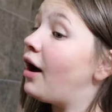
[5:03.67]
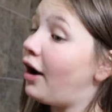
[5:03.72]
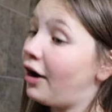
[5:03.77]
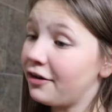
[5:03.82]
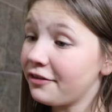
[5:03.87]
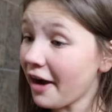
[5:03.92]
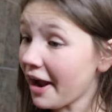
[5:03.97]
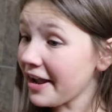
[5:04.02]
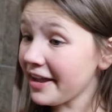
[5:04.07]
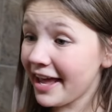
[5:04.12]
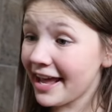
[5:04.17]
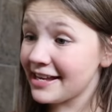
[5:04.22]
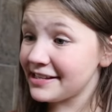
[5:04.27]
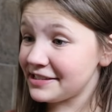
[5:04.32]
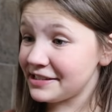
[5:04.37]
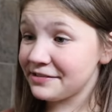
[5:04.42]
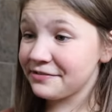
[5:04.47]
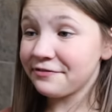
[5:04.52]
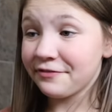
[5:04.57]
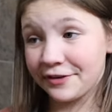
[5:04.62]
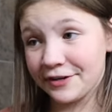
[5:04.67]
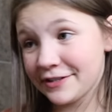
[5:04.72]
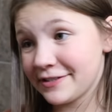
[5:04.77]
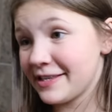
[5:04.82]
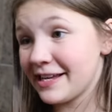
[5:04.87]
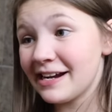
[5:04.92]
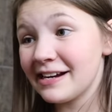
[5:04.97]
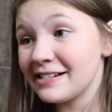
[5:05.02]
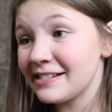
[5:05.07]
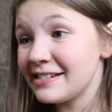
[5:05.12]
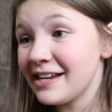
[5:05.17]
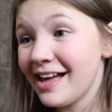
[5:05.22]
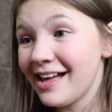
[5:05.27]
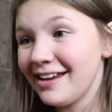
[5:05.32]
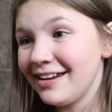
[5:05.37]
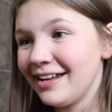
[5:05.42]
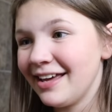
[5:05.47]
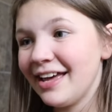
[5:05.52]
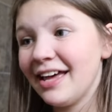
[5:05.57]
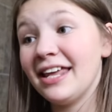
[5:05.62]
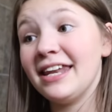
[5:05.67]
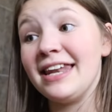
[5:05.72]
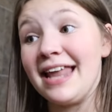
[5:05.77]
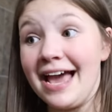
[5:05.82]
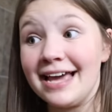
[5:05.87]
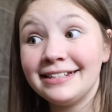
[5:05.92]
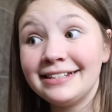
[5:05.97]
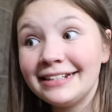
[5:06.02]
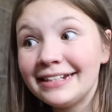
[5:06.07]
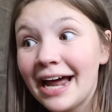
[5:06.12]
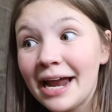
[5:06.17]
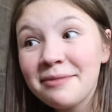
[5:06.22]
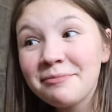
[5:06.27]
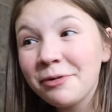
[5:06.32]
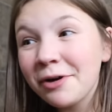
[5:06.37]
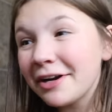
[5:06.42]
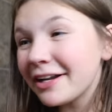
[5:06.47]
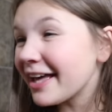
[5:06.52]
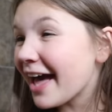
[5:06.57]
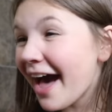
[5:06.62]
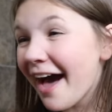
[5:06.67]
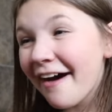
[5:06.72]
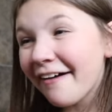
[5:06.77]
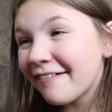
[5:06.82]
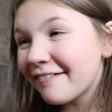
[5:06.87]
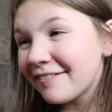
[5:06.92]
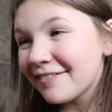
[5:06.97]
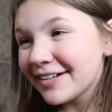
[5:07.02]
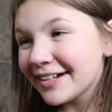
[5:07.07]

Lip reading: All right, Kason, first layer's done. 99 more to go.